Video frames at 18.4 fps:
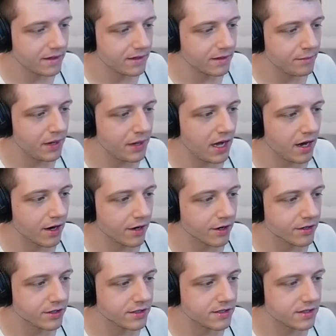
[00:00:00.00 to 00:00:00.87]

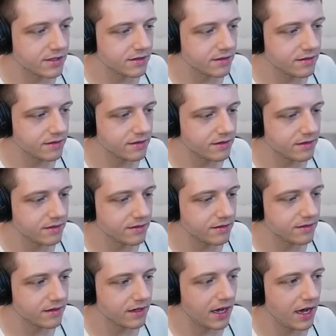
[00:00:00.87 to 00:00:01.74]
poggers.
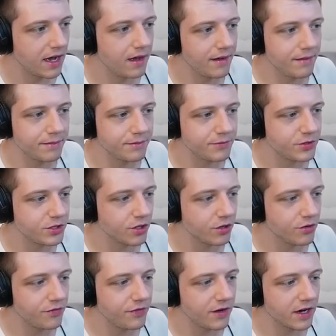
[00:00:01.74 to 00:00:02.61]
I'm
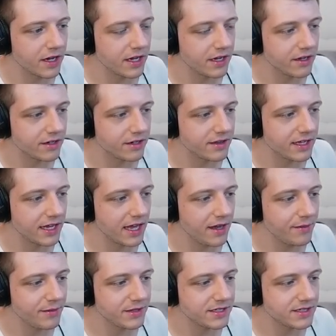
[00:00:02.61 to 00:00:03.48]
so fucking good at the game. It's